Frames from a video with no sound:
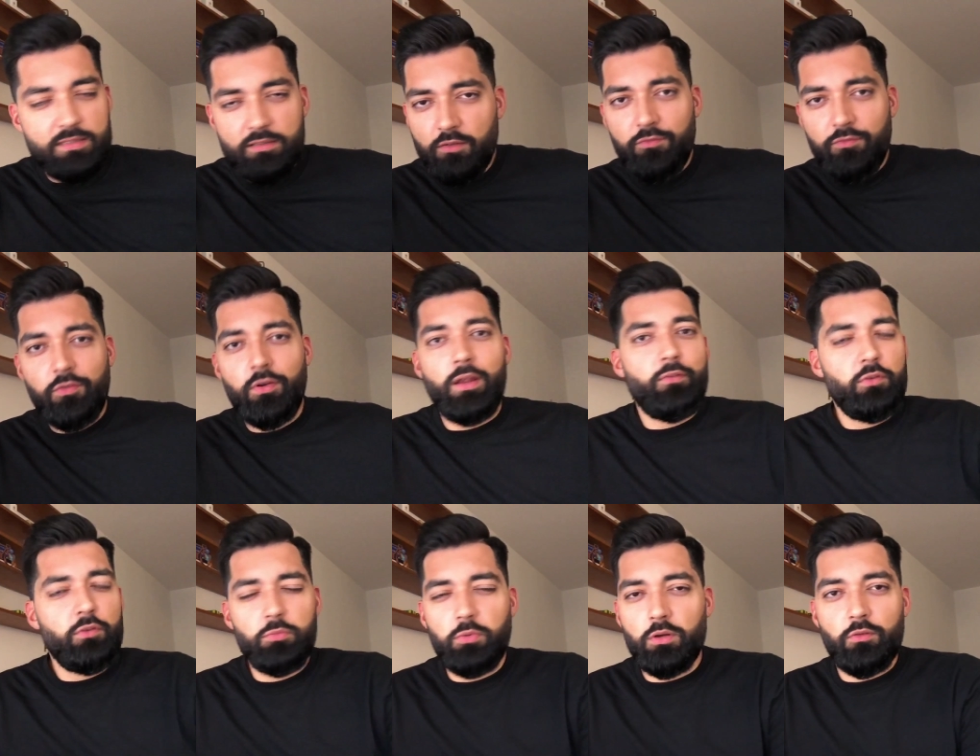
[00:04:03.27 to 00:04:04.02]
not for
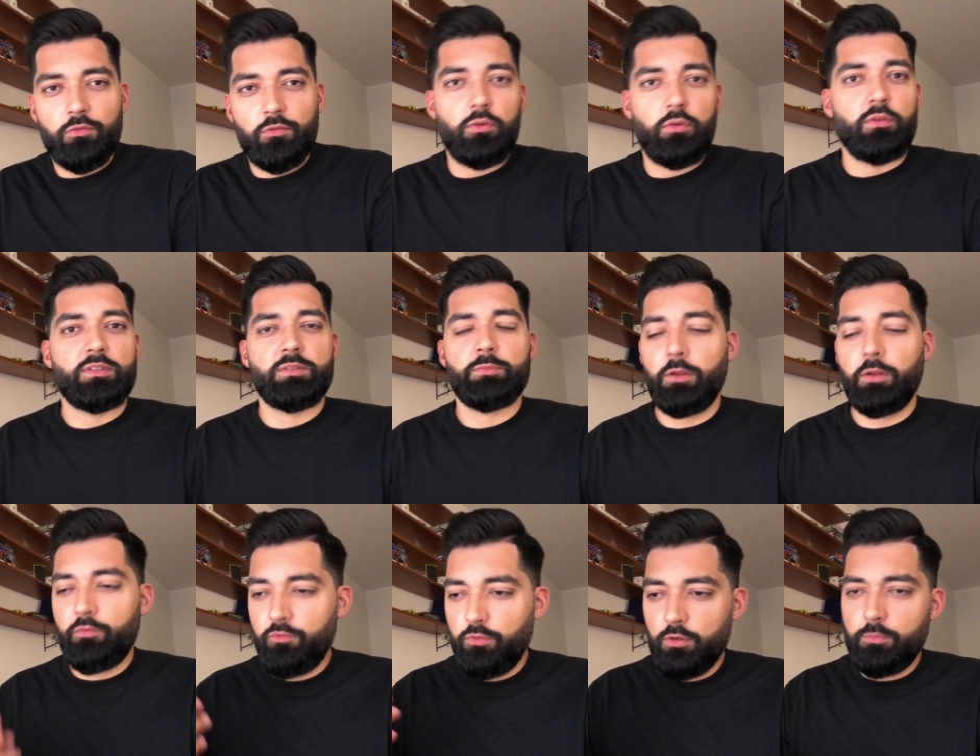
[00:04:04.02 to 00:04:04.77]
everyone, of course,
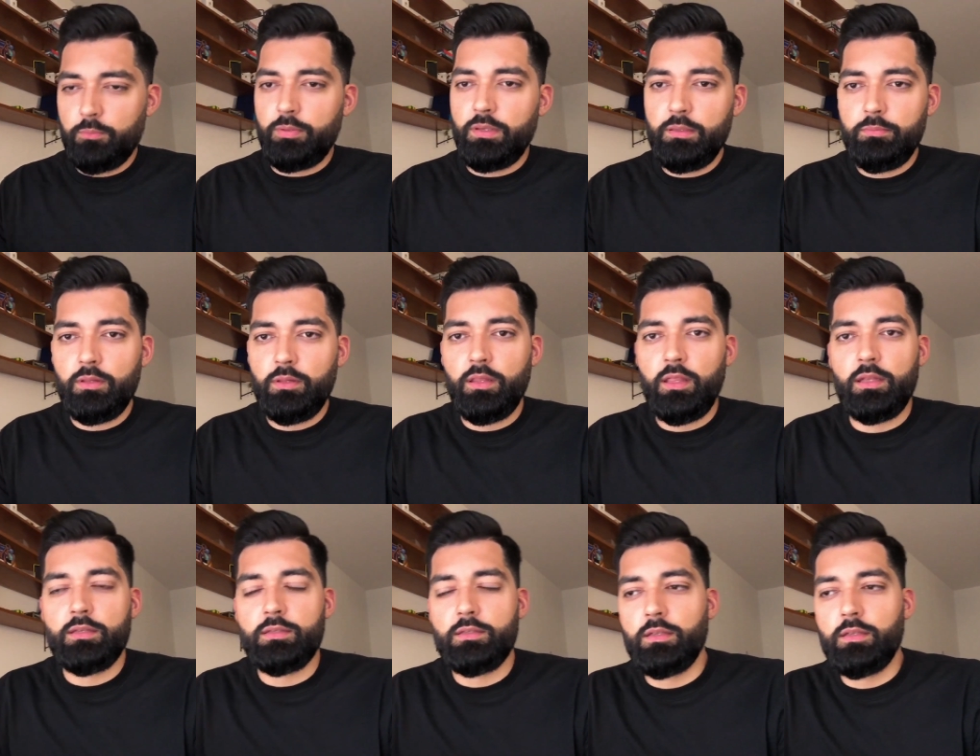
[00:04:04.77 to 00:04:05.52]
but for the people
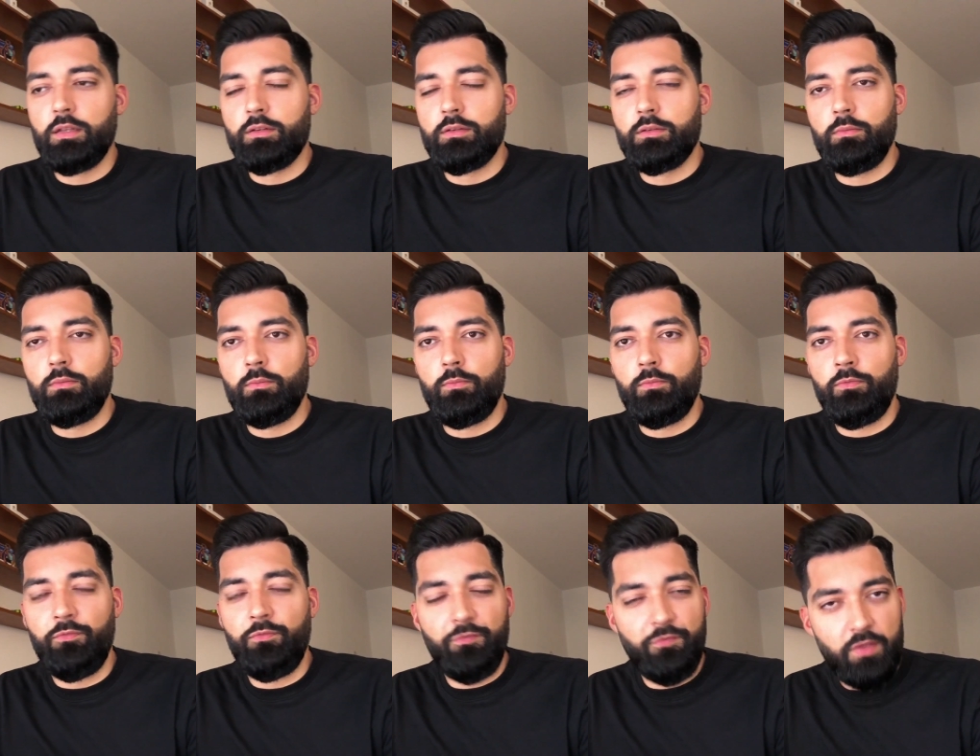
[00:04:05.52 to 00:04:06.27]
that that
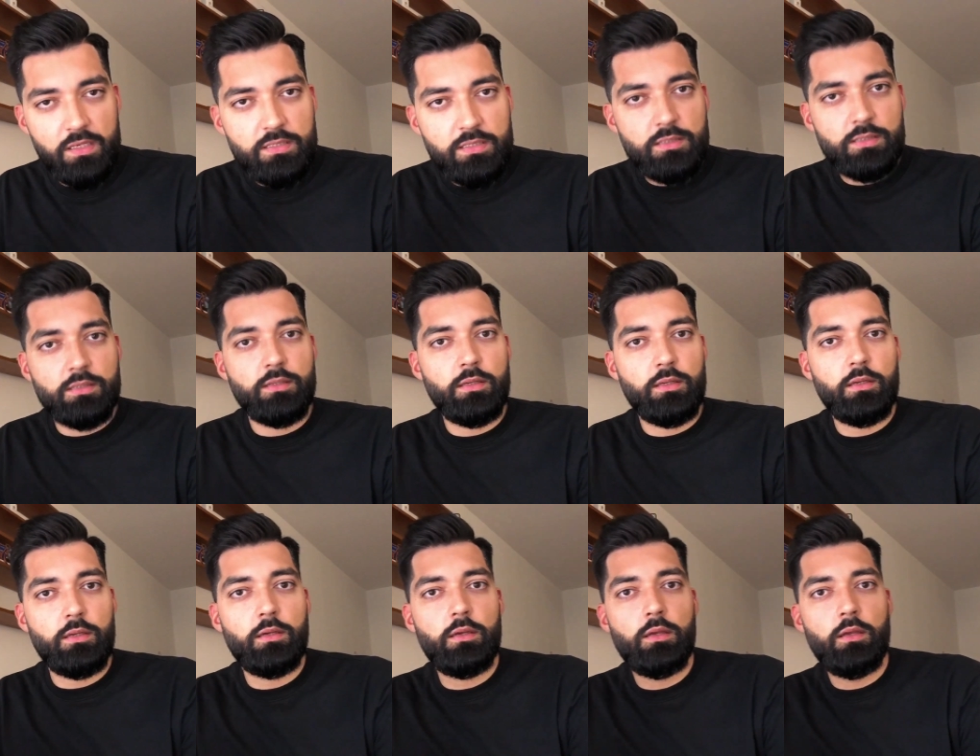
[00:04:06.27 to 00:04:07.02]
fit
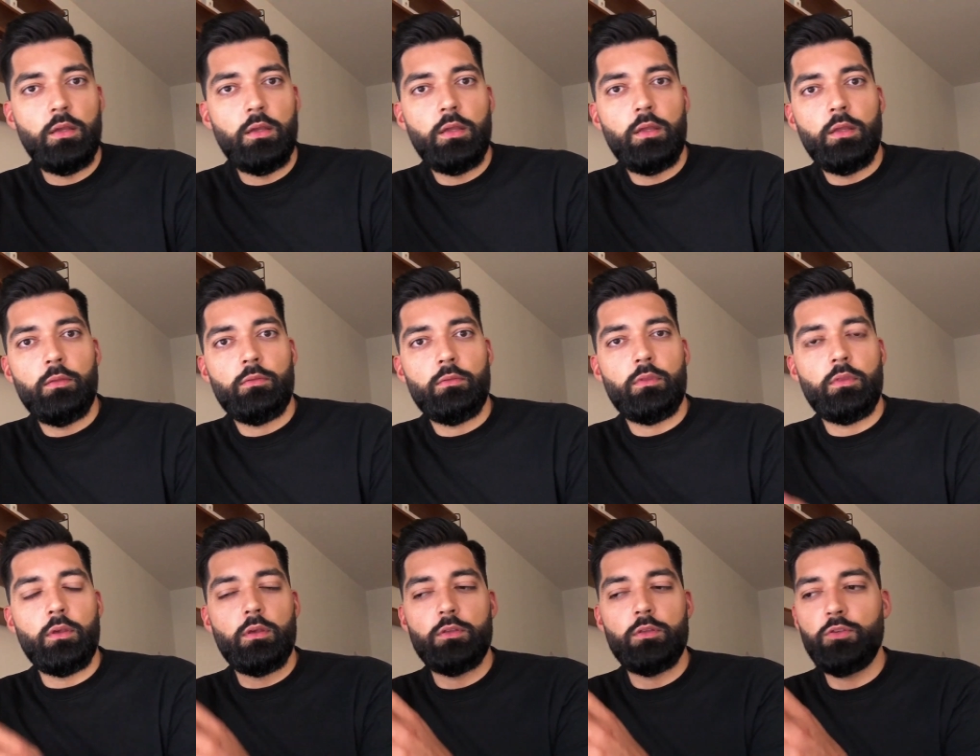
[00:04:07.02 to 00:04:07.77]
the
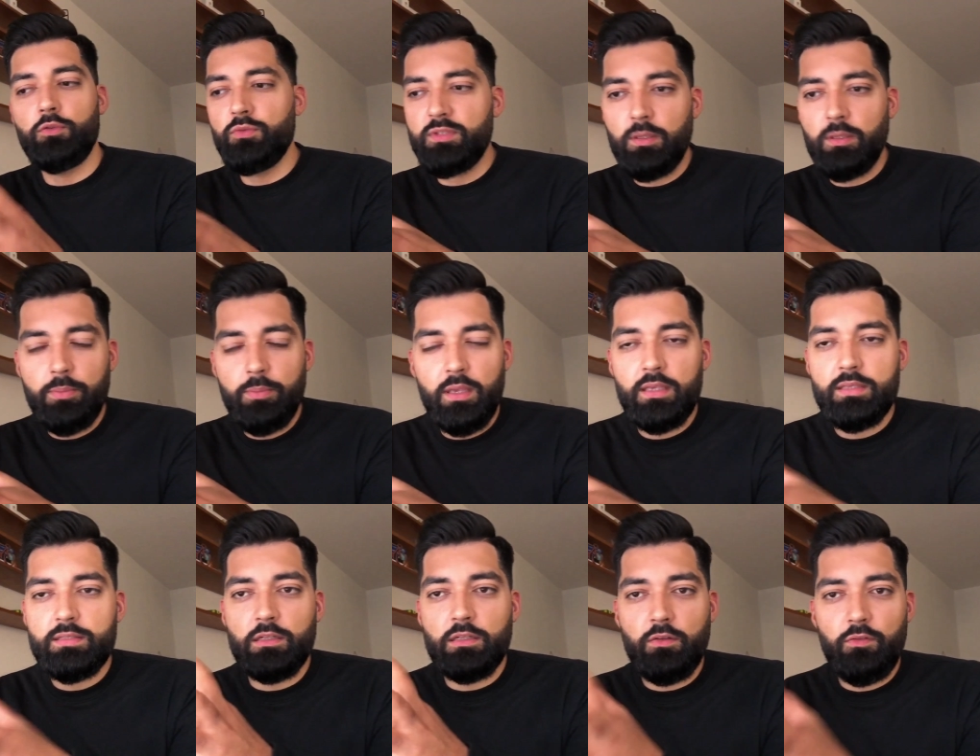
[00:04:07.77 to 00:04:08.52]
the user
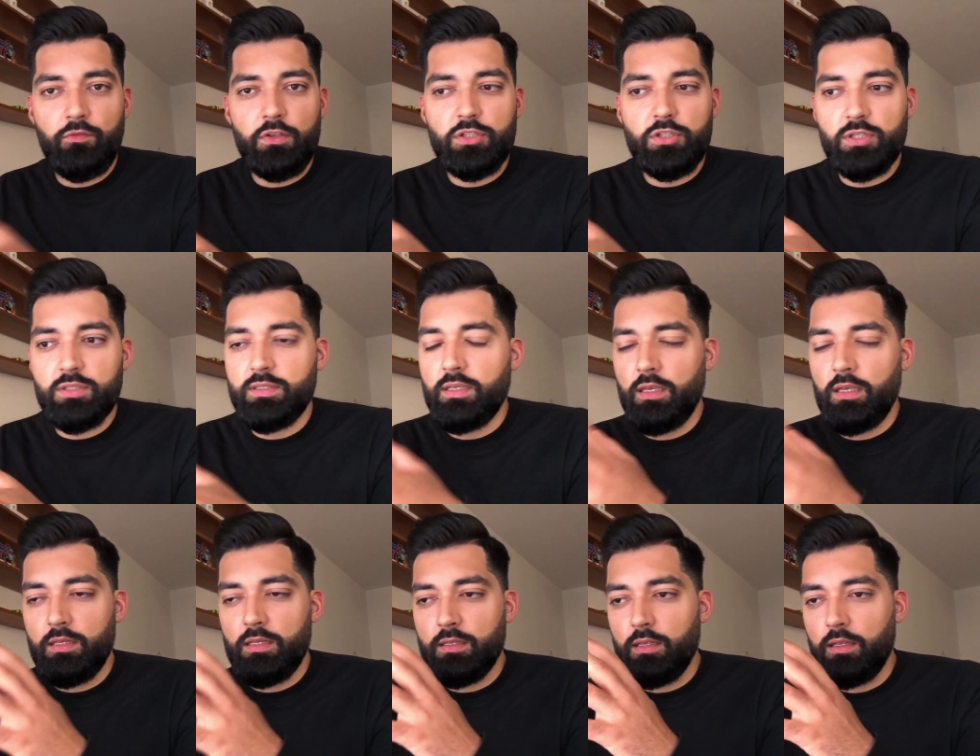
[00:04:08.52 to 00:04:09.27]
base and the feature
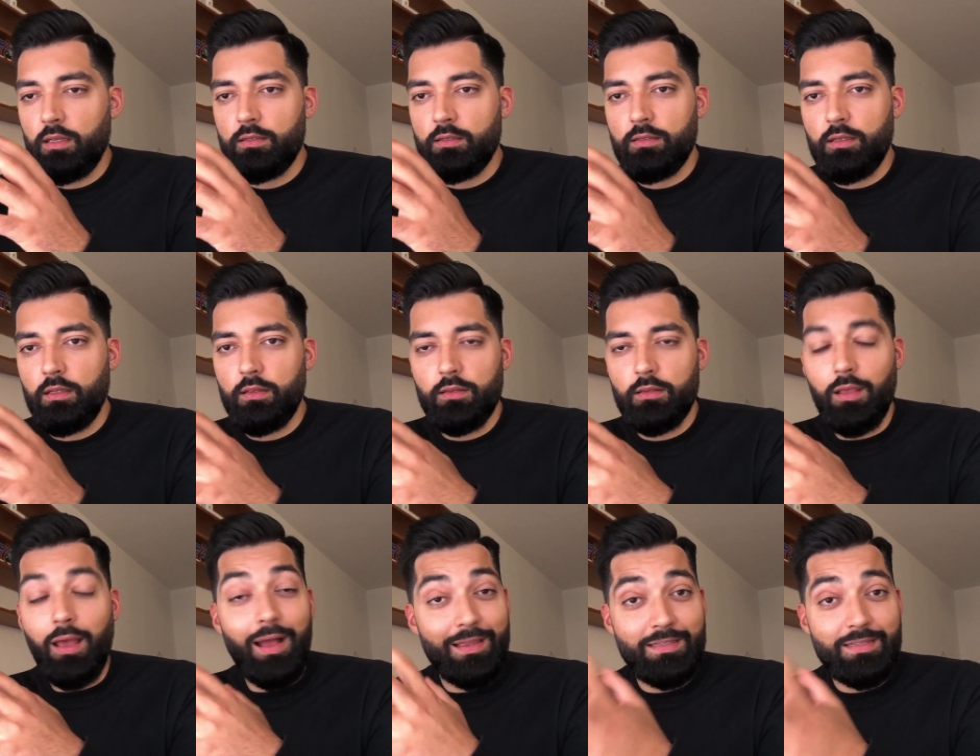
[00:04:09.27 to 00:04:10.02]
set and and
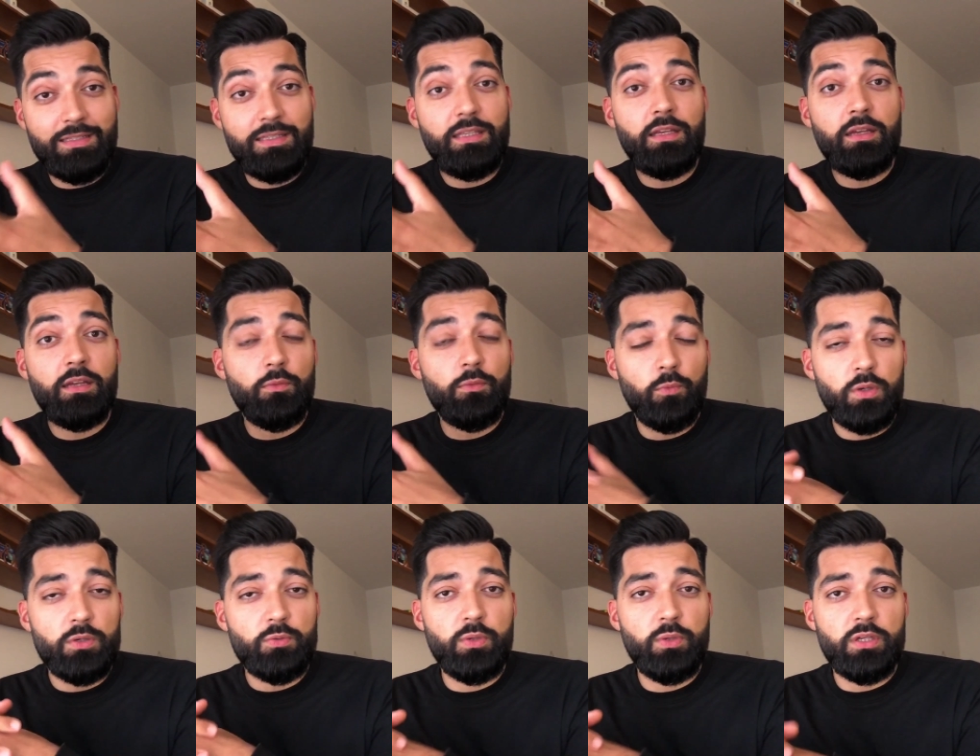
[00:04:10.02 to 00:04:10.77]
the idea of
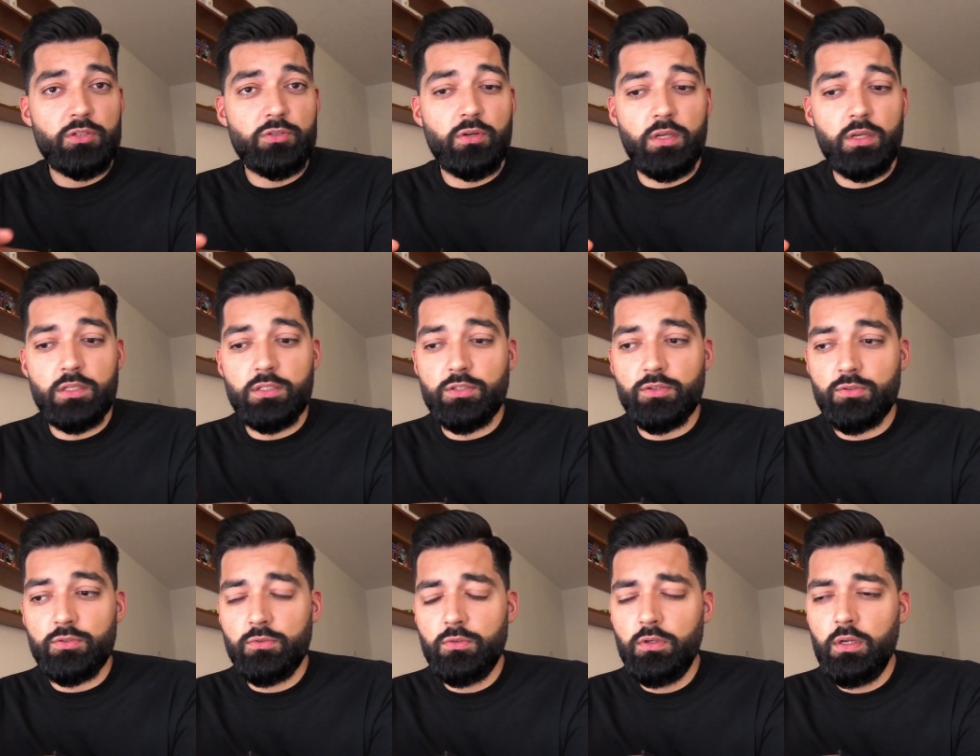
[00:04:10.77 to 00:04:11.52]
what we are trying to
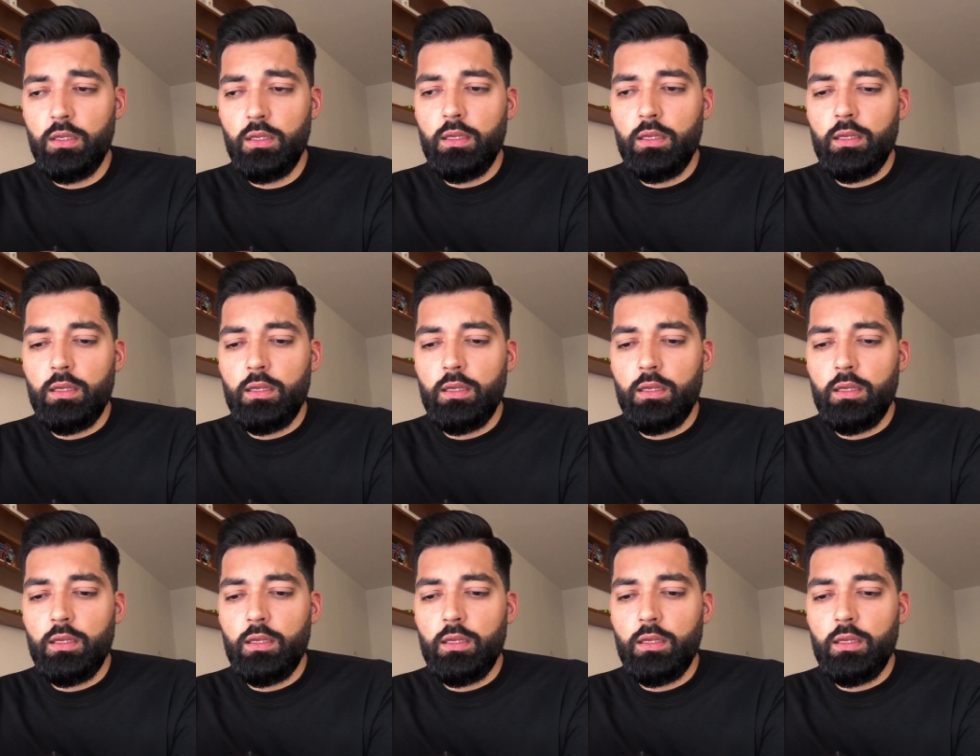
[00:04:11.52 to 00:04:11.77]
do,